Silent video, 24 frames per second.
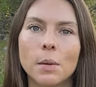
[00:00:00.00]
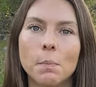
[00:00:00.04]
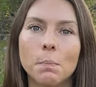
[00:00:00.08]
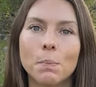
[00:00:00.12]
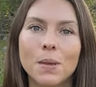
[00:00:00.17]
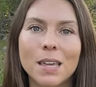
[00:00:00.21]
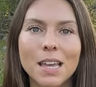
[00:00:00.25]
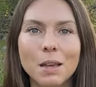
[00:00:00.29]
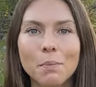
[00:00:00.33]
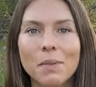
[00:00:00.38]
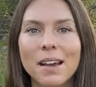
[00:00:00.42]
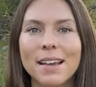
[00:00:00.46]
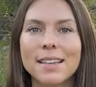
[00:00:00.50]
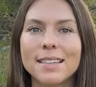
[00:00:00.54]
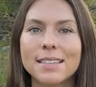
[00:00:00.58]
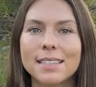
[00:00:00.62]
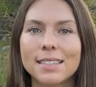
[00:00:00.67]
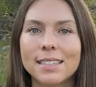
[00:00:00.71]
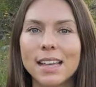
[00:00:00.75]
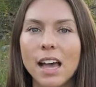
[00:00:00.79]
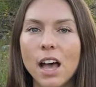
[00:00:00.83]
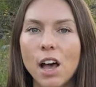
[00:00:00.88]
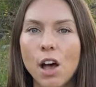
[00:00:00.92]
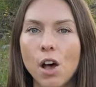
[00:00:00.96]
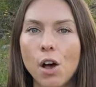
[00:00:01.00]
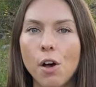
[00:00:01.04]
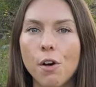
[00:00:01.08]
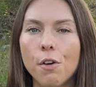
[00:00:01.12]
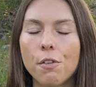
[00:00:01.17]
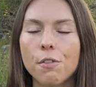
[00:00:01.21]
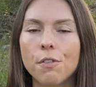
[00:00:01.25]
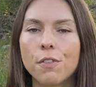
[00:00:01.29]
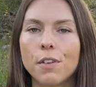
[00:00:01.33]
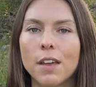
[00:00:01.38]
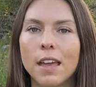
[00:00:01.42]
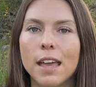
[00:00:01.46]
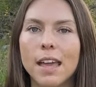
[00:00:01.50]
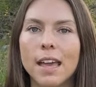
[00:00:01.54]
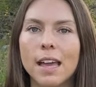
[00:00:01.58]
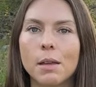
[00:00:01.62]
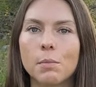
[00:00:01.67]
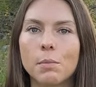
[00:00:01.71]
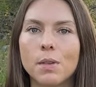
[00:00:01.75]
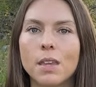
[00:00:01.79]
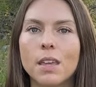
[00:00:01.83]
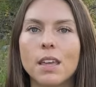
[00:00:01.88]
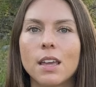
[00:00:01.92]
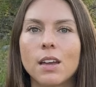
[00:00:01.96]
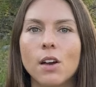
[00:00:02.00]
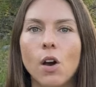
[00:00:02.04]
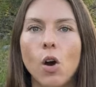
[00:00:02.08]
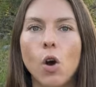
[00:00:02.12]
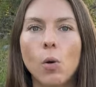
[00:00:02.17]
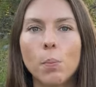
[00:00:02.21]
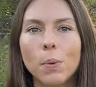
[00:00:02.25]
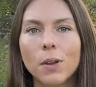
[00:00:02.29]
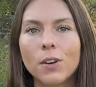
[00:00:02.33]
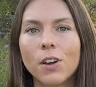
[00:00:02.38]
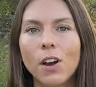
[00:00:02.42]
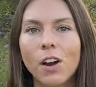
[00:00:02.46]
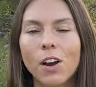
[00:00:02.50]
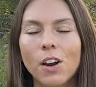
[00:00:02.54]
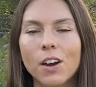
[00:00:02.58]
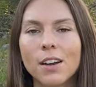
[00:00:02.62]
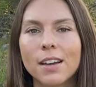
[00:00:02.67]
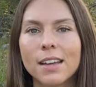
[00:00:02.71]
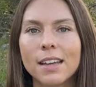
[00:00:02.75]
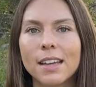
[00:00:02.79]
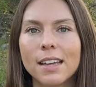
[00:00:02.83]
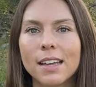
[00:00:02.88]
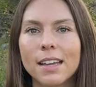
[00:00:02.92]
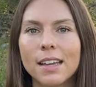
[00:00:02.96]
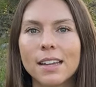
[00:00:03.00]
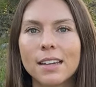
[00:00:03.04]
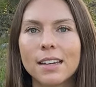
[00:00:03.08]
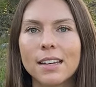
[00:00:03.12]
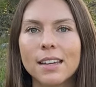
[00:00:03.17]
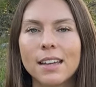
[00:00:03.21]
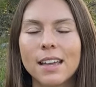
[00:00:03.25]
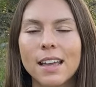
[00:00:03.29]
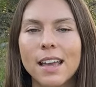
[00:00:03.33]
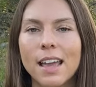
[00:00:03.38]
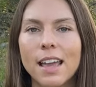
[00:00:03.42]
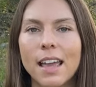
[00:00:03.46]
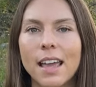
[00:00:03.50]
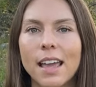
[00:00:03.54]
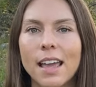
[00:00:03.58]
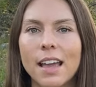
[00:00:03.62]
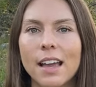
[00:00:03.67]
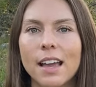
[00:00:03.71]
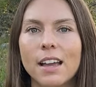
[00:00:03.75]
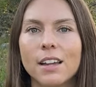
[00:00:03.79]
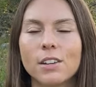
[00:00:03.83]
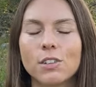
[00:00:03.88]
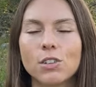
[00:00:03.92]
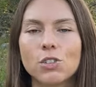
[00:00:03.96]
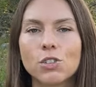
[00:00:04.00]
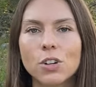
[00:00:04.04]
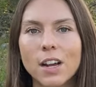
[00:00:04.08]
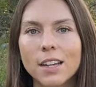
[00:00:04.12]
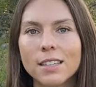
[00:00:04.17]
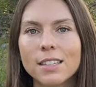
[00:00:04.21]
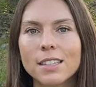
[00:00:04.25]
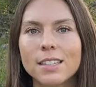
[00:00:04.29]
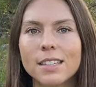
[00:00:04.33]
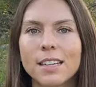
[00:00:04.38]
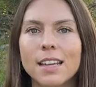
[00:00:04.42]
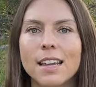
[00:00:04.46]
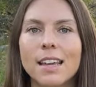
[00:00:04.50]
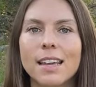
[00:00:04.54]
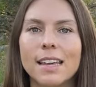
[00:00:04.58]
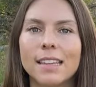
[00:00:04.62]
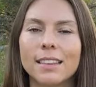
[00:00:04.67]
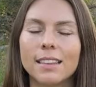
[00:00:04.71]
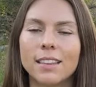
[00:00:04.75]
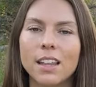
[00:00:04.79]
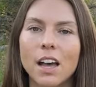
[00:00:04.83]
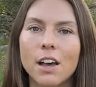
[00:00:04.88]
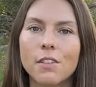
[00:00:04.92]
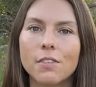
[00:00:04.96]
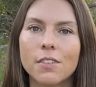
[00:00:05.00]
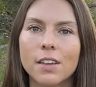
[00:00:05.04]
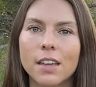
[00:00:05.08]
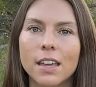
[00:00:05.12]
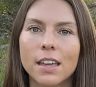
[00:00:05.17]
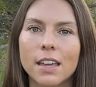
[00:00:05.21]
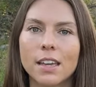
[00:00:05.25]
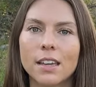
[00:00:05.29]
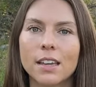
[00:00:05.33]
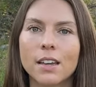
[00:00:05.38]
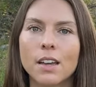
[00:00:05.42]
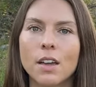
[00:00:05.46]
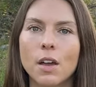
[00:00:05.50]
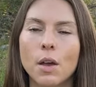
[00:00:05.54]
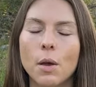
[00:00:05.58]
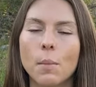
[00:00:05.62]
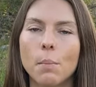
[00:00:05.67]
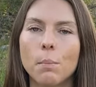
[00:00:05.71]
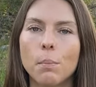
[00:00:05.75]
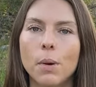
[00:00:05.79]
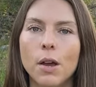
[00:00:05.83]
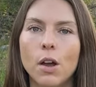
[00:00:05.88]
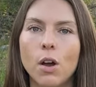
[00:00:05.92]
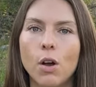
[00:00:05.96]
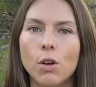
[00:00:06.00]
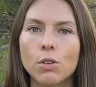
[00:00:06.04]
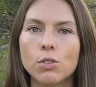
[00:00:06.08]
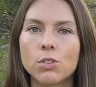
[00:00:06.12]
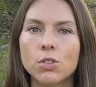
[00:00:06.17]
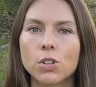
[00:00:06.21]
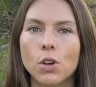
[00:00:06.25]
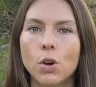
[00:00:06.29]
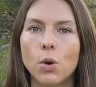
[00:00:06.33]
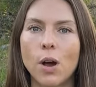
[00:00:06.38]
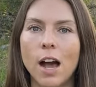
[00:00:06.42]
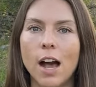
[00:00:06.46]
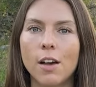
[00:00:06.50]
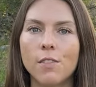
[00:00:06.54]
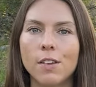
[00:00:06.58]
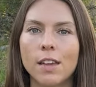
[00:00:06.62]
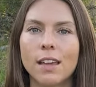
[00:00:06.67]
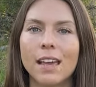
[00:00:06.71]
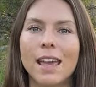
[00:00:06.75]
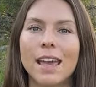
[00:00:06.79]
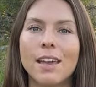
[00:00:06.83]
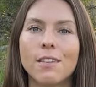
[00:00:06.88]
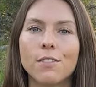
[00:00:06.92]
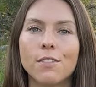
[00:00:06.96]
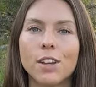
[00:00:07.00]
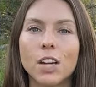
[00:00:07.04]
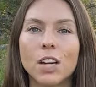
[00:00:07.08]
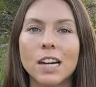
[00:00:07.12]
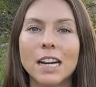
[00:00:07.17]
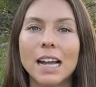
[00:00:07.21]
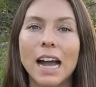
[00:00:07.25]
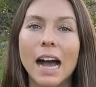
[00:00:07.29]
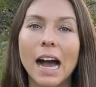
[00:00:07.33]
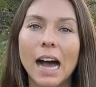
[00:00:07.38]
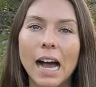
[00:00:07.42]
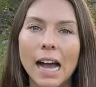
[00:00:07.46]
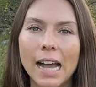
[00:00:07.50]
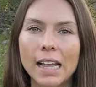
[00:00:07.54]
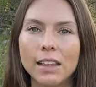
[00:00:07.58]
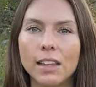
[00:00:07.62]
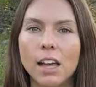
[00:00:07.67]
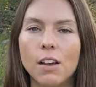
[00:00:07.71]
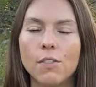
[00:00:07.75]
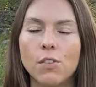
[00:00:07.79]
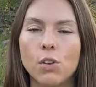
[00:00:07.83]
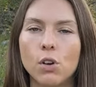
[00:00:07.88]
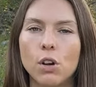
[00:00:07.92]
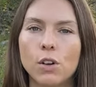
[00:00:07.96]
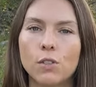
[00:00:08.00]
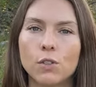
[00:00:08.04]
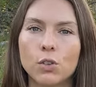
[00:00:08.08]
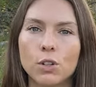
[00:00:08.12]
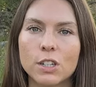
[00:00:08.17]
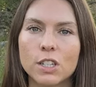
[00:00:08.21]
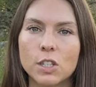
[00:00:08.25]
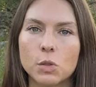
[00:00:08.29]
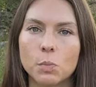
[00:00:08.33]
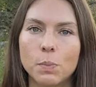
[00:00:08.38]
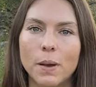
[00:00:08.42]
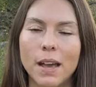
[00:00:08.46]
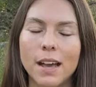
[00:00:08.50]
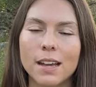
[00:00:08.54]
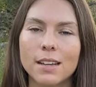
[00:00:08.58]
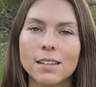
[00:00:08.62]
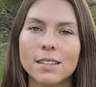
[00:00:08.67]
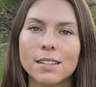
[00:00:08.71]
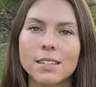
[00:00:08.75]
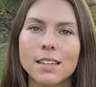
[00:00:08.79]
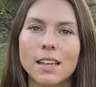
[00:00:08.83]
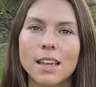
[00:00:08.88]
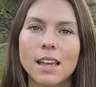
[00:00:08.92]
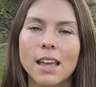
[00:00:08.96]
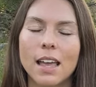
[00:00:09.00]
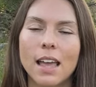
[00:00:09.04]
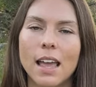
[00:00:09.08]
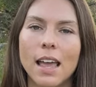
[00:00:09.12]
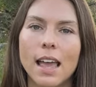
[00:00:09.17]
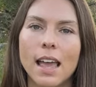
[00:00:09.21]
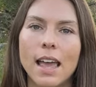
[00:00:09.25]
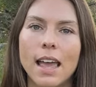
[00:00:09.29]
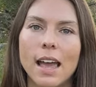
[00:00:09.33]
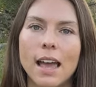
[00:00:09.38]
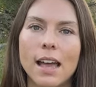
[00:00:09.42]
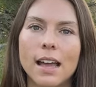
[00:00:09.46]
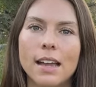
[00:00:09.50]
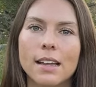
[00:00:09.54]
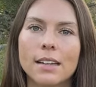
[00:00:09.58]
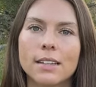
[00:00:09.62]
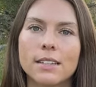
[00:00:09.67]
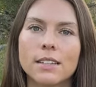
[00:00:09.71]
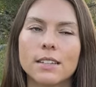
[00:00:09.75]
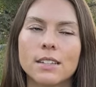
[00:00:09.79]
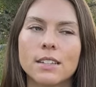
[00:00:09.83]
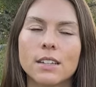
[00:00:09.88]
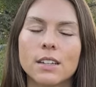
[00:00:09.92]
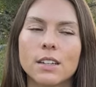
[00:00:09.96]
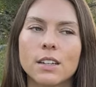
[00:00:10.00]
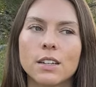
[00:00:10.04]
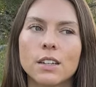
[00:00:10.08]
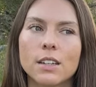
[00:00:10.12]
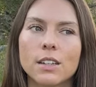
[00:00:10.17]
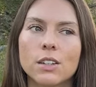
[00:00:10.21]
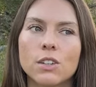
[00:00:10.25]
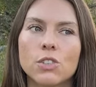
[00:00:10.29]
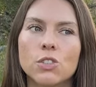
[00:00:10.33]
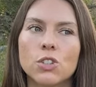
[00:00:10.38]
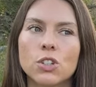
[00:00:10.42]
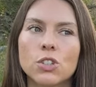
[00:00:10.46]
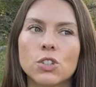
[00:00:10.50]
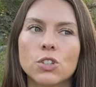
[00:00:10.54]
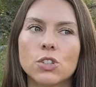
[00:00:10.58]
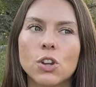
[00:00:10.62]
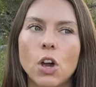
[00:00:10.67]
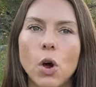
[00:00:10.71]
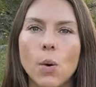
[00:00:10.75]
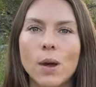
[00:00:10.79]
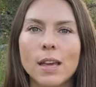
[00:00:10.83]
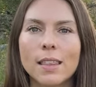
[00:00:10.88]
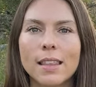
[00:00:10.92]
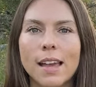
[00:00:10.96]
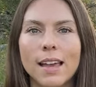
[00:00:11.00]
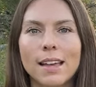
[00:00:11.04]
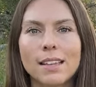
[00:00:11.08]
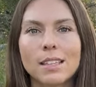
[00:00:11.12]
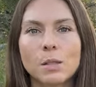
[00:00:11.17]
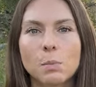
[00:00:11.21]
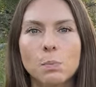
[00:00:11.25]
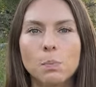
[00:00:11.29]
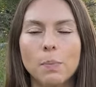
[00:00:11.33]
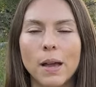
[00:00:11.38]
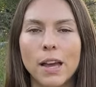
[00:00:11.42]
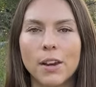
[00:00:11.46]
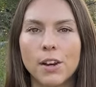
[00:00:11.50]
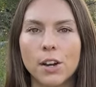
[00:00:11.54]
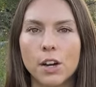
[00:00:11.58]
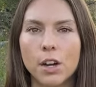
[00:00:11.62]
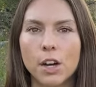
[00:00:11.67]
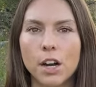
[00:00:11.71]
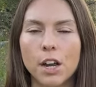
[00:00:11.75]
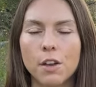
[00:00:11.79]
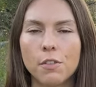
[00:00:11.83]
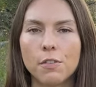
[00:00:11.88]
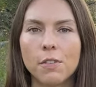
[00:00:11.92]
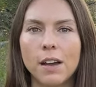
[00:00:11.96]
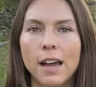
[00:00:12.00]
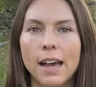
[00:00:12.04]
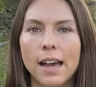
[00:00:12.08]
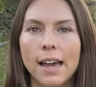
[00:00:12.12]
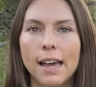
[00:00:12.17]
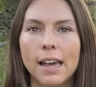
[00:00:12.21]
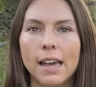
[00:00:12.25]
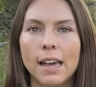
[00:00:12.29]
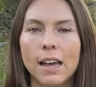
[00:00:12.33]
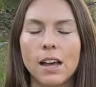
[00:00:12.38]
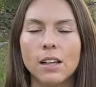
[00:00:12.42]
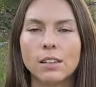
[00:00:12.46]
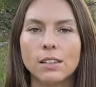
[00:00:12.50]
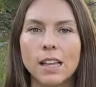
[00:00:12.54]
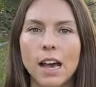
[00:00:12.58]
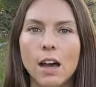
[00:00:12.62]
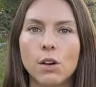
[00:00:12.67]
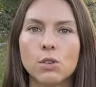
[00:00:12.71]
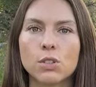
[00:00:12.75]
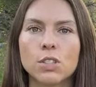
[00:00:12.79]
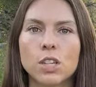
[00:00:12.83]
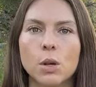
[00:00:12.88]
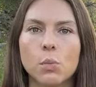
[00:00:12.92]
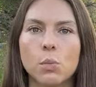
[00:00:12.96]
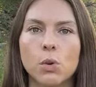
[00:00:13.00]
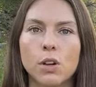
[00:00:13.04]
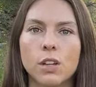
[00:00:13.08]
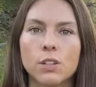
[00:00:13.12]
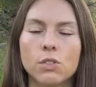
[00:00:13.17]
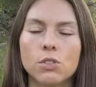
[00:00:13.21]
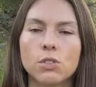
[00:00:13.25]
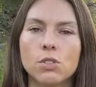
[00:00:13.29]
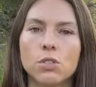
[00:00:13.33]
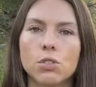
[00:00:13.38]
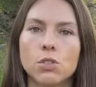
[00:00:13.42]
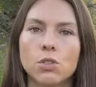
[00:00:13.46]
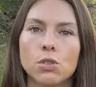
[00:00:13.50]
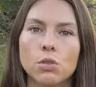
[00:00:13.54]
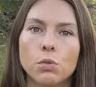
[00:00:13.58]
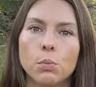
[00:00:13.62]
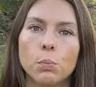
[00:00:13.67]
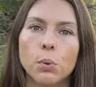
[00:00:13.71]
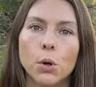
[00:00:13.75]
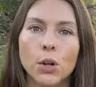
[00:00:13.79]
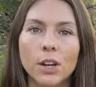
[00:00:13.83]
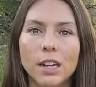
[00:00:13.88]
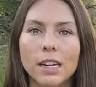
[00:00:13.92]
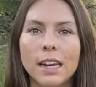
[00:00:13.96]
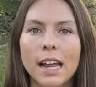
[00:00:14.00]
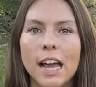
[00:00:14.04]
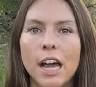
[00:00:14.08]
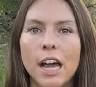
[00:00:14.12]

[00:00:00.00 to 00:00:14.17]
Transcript: being myself and being open-hearted and trusting and loving, but also having a very high level of respect, and just knowing that it's better if I allow someone to put in